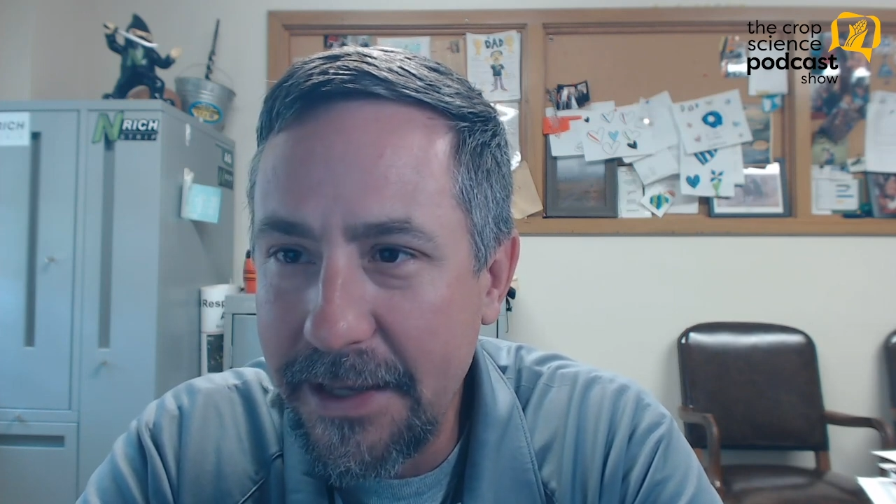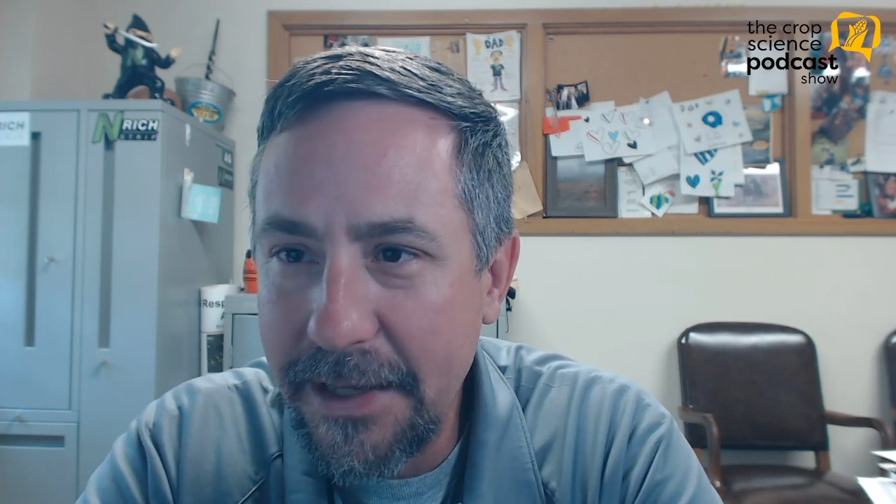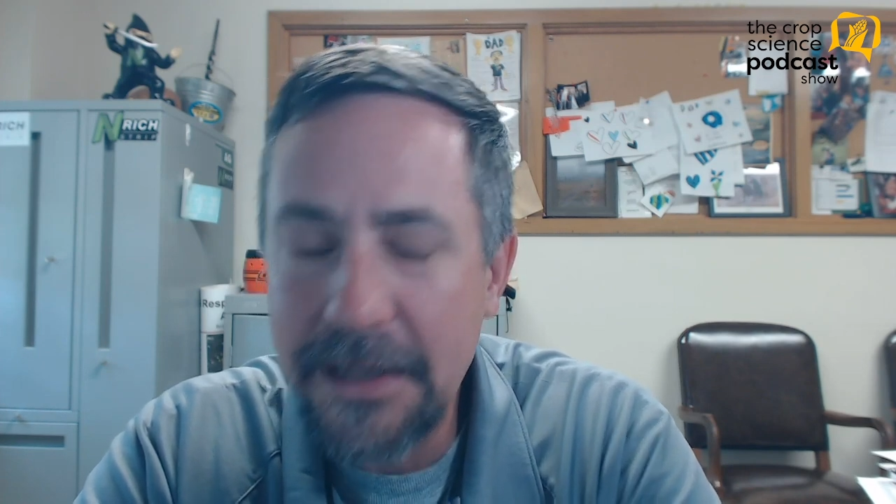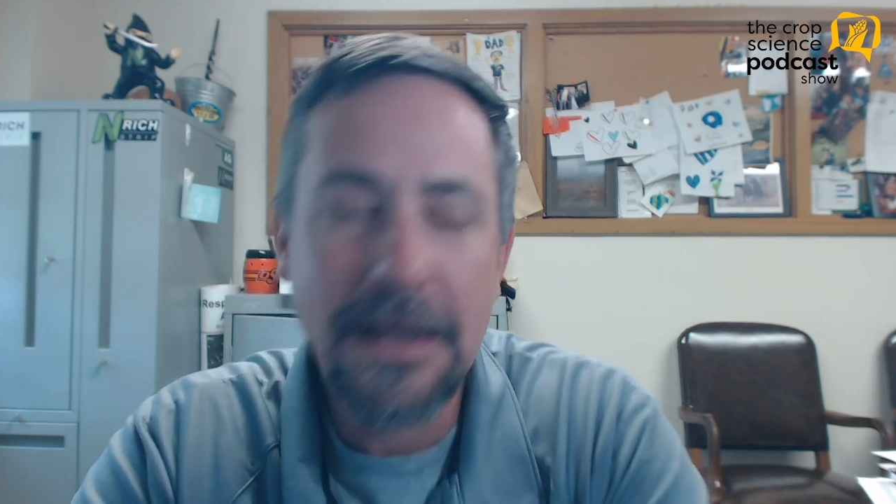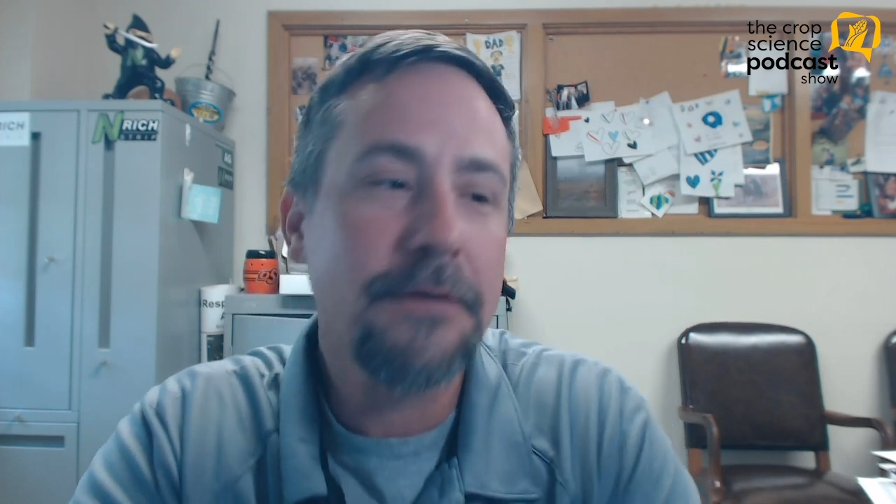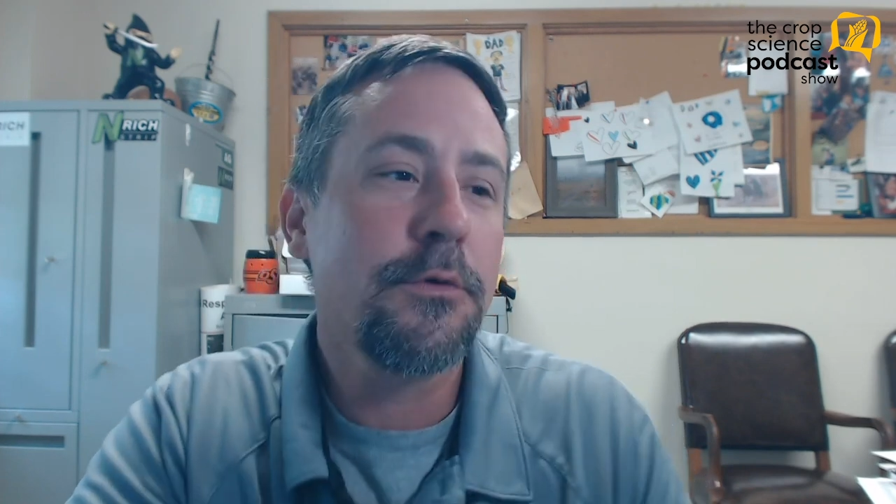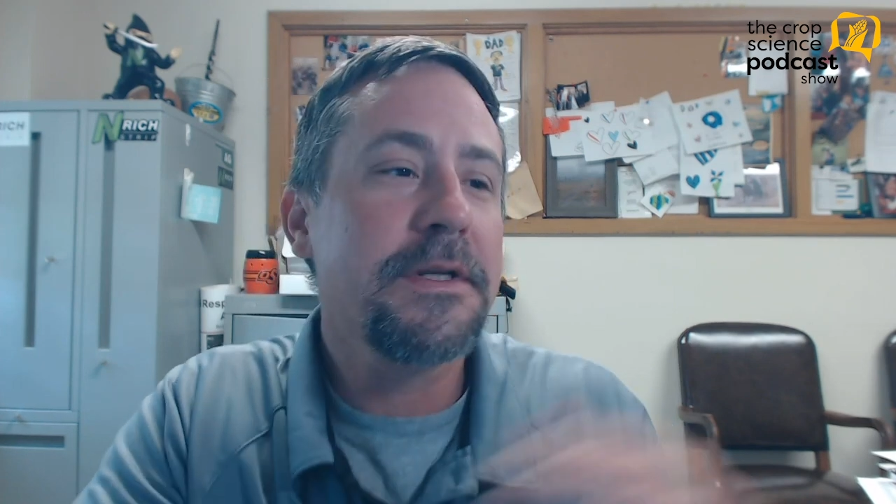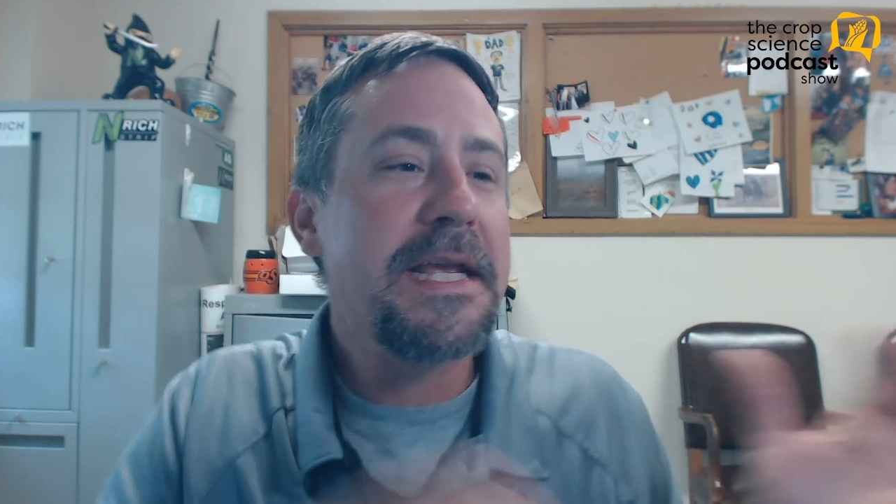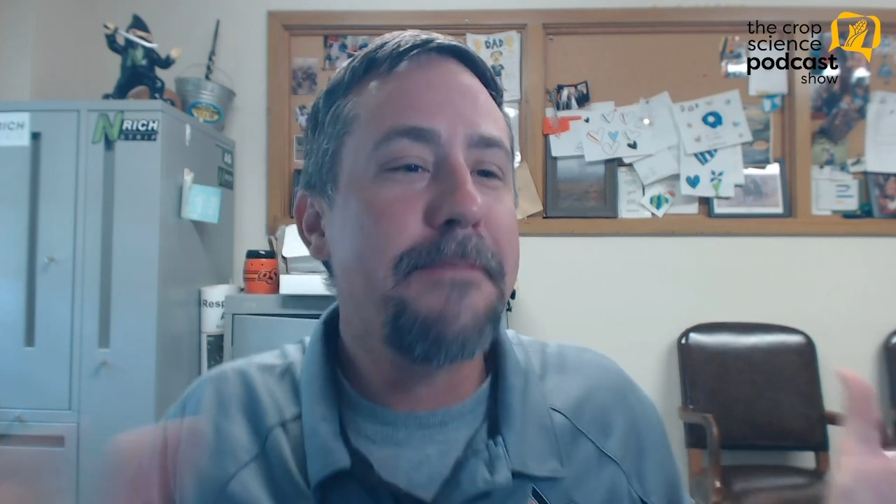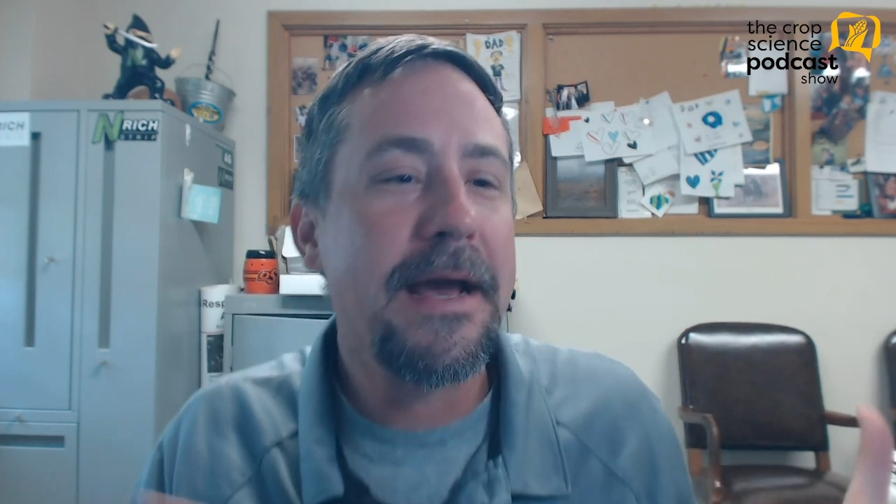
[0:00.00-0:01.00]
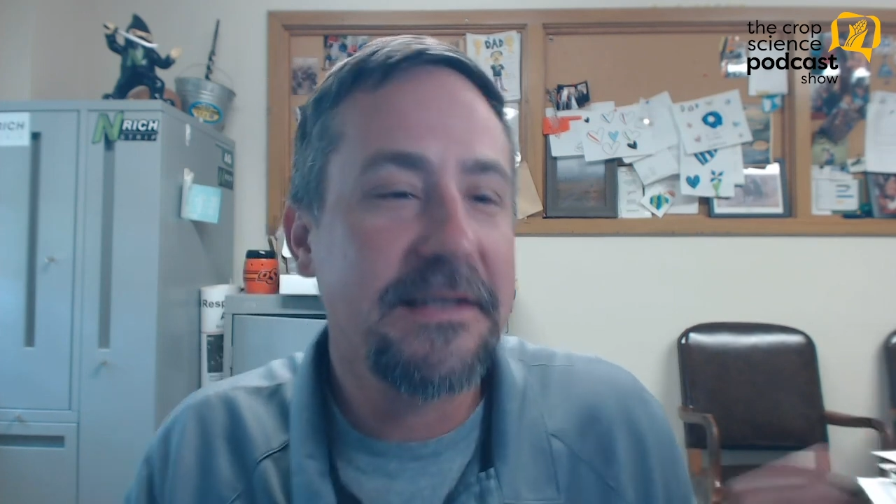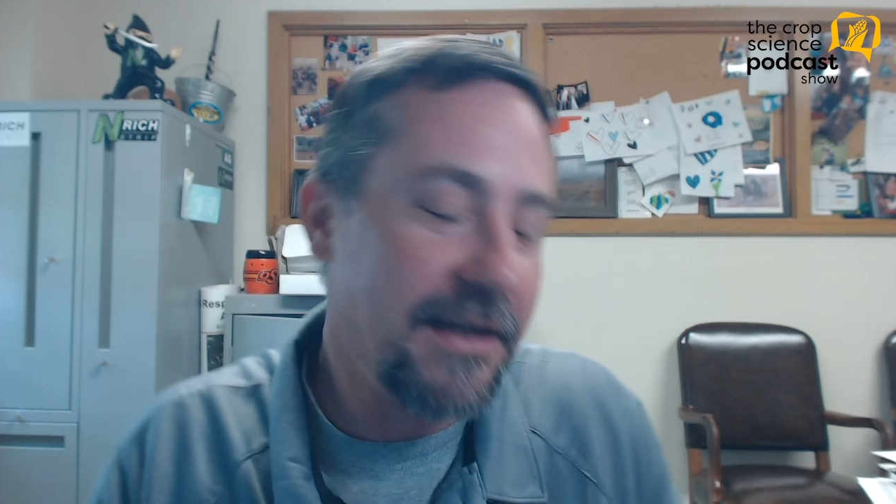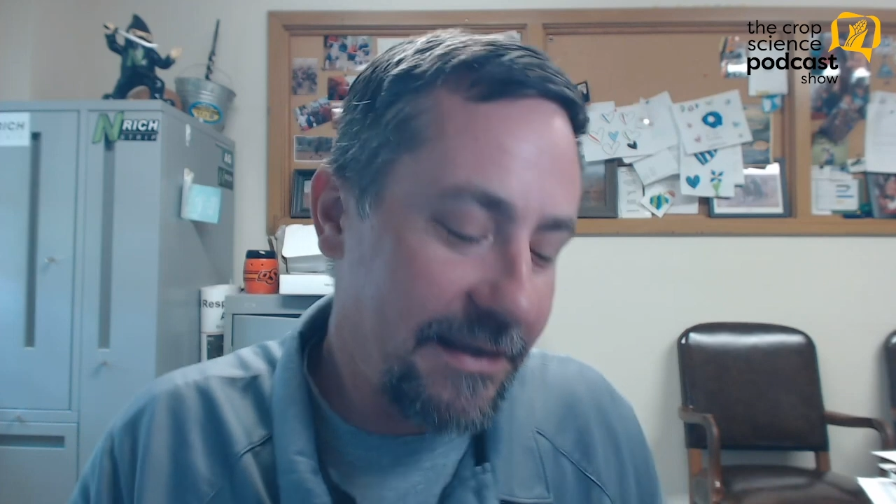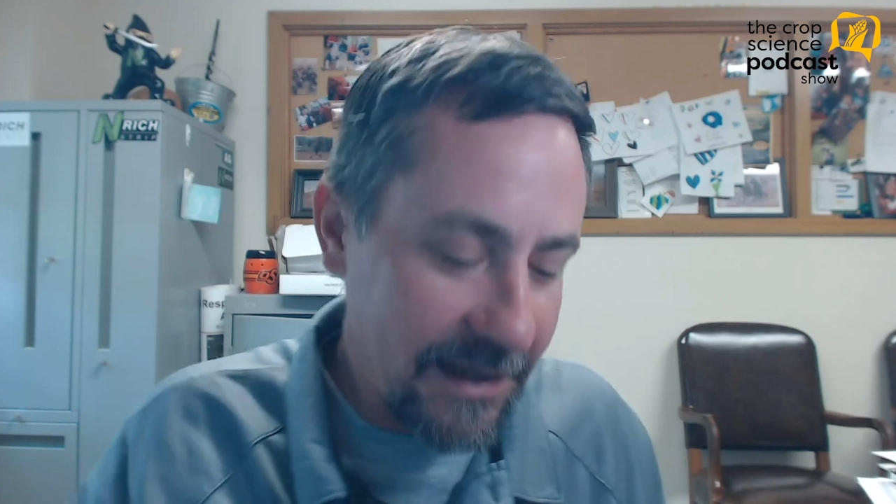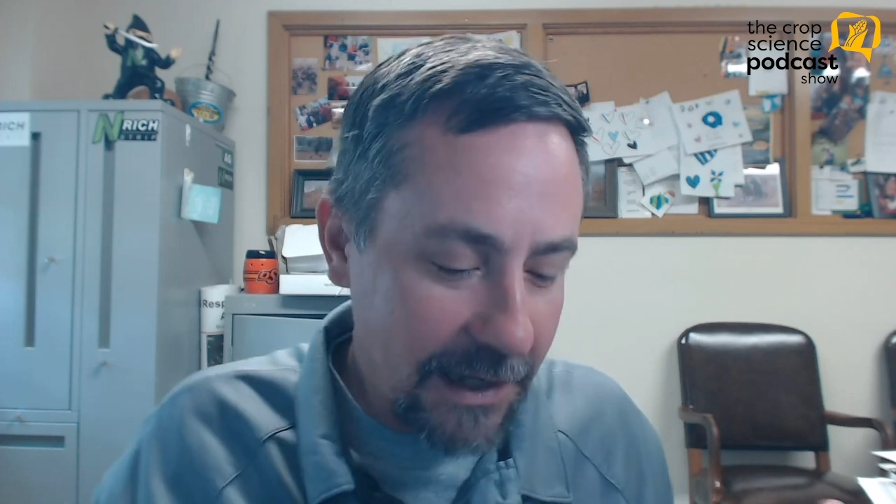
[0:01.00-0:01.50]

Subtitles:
And I don't want to keep asking.